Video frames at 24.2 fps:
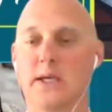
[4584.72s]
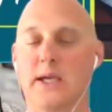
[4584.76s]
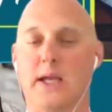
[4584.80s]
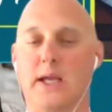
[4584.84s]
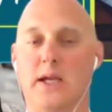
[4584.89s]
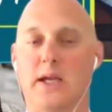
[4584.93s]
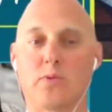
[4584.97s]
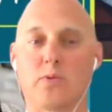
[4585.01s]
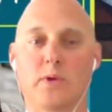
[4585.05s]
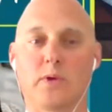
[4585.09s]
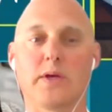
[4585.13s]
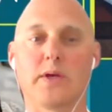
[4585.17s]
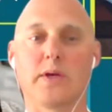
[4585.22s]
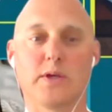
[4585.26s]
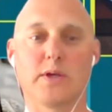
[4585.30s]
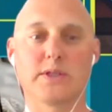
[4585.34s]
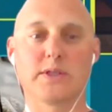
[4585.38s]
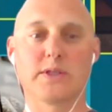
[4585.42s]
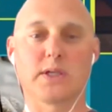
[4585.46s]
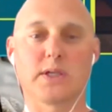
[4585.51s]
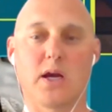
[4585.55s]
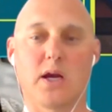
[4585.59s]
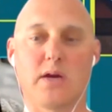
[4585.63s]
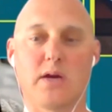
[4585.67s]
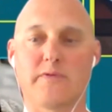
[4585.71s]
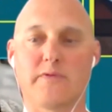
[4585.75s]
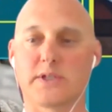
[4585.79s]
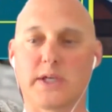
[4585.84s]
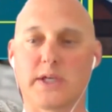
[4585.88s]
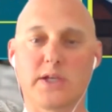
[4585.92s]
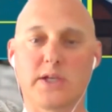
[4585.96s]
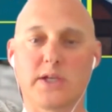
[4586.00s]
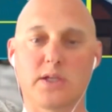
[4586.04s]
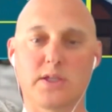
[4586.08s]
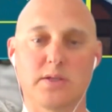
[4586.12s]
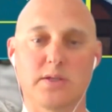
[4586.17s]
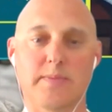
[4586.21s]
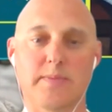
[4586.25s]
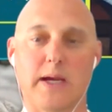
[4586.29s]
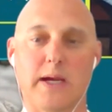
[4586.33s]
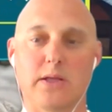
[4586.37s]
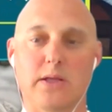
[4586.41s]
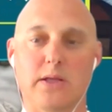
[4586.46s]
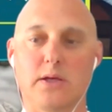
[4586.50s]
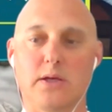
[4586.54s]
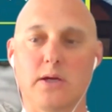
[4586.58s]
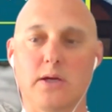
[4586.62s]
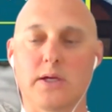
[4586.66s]
And it really wasn't conversations
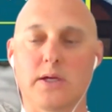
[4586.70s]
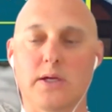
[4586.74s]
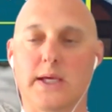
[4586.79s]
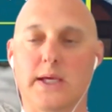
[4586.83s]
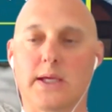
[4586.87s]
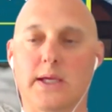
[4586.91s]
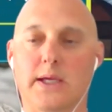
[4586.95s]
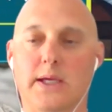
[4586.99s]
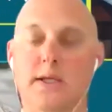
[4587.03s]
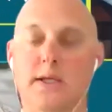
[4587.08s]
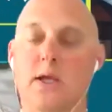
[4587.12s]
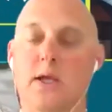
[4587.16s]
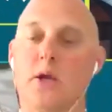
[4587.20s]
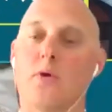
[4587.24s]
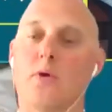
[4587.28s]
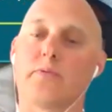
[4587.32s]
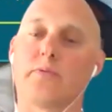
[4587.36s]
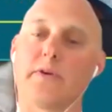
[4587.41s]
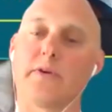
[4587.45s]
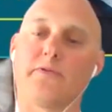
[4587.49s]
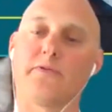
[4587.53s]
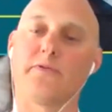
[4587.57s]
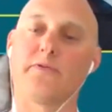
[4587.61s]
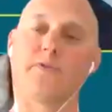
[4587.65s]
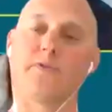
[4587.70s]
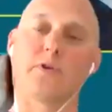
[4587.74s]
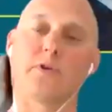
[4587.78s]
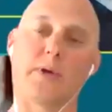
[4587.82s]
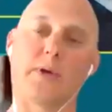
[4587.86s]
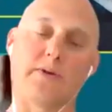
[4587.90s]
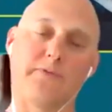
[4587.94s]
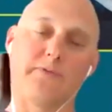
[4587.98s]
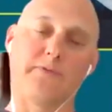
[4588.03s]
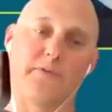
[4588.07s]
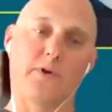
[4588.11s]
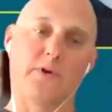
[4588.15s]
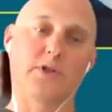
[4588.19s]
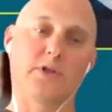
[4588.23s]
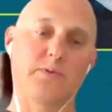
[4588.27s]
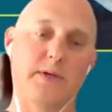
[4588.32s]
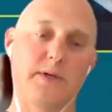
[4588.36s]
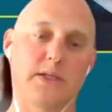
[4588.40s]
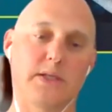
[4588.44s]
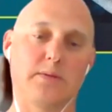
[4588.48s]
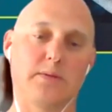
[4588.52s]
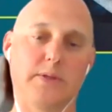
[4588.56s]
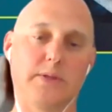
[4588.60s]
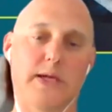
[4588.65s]
about learning. When, we first, when I first
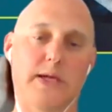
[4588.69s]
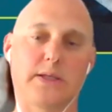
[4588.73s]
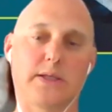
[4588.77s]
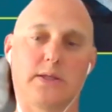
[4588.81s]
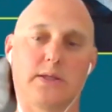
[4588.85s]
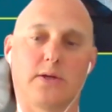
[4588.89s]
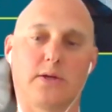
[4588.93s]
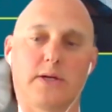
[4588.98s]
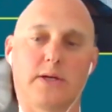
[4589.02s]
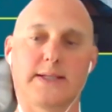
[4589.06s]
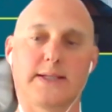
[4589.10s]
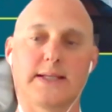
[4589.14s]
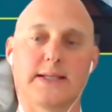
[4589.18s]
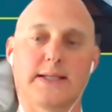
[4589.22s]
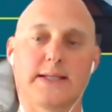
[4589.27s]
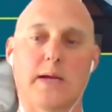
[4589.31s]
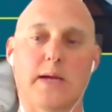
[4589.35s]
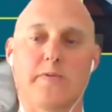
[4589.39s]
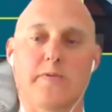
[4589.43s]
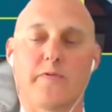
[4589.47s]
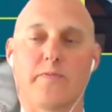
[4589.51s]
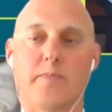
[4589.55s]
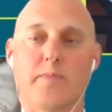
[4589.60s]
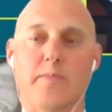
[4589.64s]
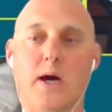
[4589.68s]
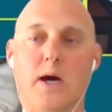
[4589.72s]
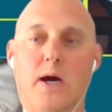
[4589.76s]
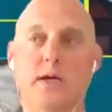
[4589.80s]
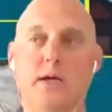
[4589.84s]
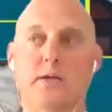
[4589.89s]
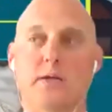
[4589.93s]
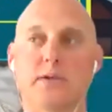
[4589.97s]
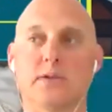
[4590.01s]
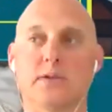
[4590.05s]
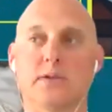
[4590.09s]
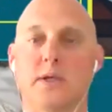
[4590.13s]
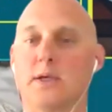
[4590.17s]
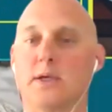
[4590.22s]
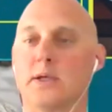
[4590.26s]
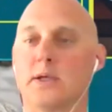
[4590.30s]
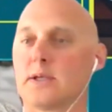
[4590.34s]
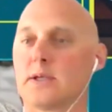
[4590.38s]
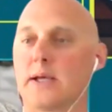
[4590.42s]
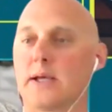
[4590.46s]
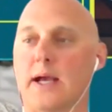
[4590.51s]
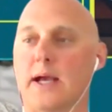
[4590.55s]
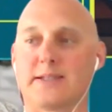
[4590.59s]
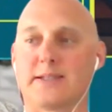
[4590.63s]
went to the blended learning type of model,
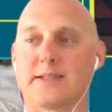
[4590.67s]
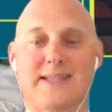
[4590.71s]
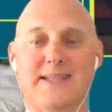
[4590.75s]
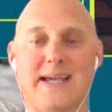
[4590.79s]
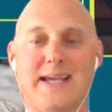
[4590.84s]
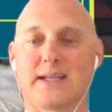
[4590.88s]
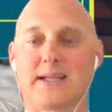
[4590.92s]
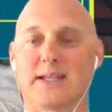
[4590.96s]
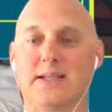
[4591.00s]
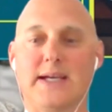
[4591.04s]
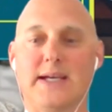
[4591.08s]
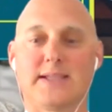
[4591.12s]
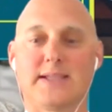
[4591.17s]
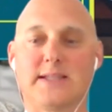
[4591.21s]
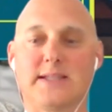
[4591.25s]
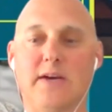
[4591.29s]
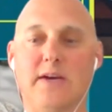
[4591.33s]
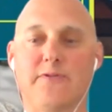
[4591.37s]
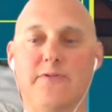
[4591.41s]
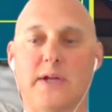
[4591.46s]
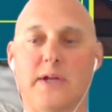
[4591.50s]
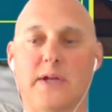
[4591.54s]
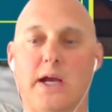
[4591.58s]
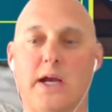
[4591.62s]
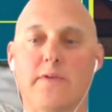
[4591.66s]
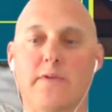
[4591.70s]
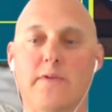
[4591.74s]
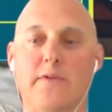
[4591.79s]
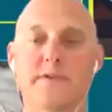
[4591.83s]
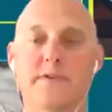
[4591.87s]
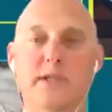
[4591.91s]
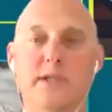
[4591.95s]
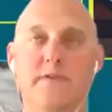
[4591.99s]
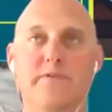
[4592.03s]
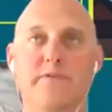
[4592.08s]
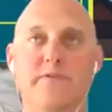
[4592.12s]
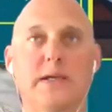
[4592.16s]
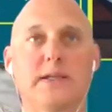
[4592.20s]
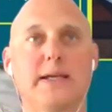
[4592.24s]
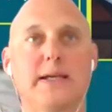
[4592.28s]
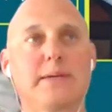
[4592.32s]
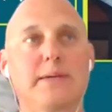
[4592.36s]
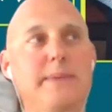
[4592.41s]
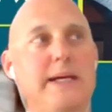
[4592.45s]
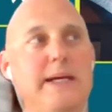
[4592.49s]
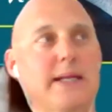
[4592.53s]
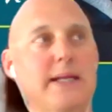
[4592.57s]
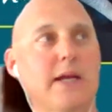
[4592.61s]
exactly like Stefan, I all of a sudden felt
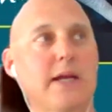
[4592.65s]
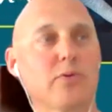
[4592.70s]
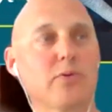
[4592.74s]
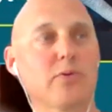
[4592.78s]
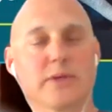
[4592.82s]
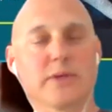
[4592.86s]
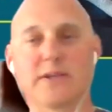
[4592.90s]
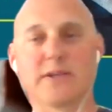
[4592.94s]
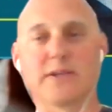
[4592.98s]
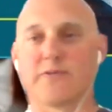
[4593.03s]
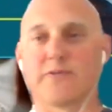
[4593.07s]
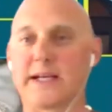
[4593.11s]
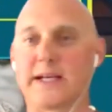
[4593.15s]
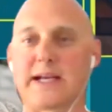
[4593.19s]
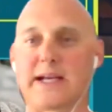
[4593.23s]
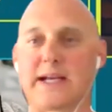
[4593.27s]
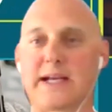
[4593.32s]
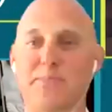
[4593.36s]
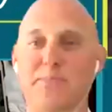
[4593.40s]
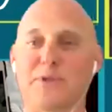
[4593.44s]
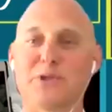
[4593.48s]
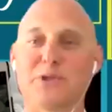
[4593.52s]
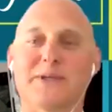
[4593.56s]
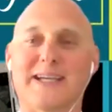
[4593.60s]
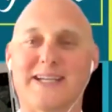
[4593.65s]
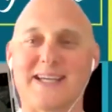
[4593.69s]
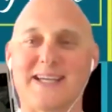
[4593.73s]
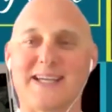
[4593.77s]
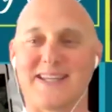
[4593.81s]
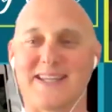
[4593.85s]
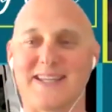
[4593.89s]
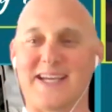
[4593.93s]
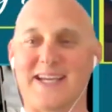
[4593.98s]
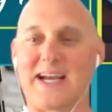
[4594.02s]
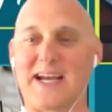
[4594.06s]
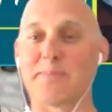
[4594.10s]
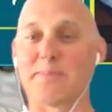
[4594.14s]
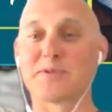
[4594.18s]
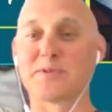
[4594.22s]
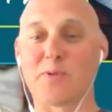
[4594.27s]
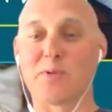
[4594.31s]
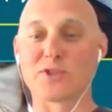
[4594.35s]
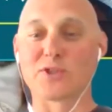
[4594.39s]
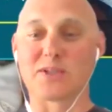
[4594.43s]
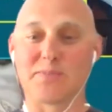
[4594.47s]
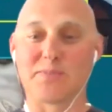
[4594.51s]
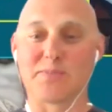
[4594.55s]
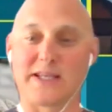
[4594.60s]
like, man, I don't really feel like I'm doing anything. I'm
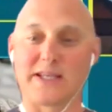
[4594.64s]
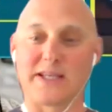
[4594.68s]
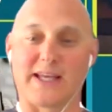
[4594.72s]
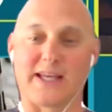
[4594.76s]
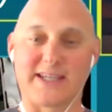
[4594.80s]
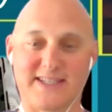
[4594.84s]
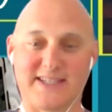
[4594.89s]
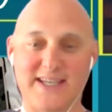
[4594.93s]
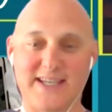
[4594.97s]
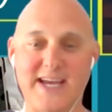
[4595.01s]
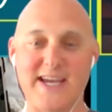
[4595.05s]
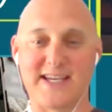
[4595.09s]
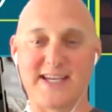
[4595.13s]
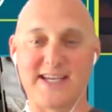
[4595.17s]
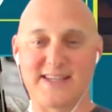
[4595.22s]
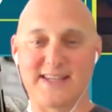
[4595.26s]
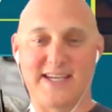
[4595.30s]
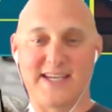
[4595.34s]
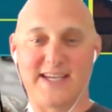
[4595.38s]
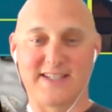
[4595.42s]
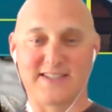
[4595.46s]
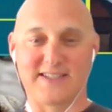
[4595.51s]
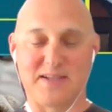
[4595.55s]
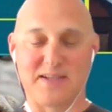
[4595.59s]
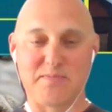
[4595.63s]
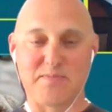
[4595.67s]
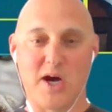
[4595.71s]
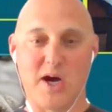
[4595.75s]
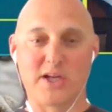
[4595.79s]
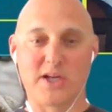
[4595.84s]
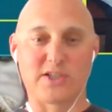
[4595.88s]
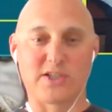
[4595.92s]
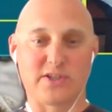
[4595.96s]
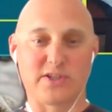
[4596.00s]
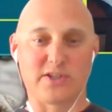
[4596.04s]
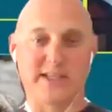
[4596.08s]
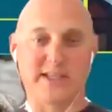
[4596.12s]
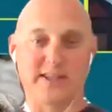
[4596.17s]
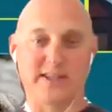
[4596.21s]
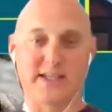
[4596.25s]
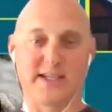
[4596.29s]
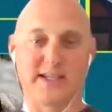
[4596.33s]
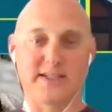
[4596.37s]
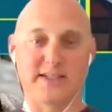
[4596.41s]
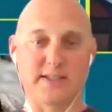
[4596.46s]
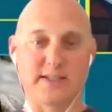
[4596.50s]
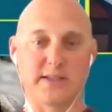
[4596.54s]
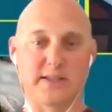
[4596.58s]
supposed to be like saying things and monitoring
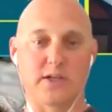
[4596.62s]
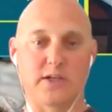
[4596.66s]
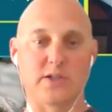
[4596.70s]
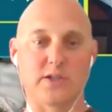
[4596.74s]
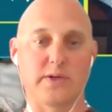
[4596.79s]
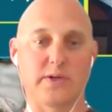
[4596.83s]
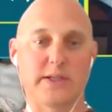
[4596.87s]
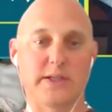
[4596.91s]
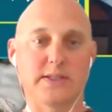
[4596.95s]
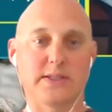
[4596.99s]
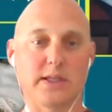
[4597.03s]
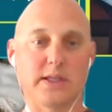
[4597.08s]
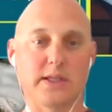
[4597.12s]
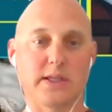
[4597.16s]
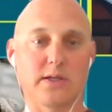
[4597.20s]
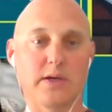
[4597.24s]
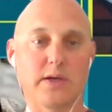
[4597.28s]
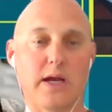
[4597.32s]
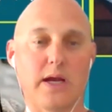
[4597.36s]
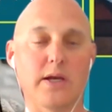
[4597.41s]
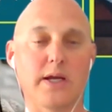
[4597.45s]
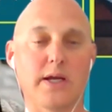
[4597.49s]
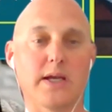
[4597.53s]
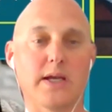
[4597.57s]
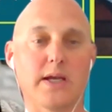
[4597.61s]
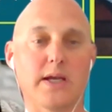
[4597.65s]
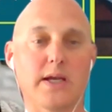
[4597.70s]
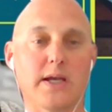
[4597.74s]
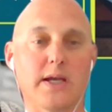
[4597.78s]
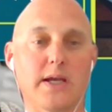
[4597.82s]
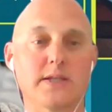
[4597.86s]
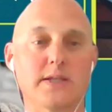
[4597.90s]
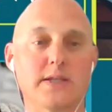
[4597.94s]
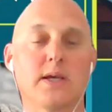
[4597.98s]
things, and they're doing these other areas.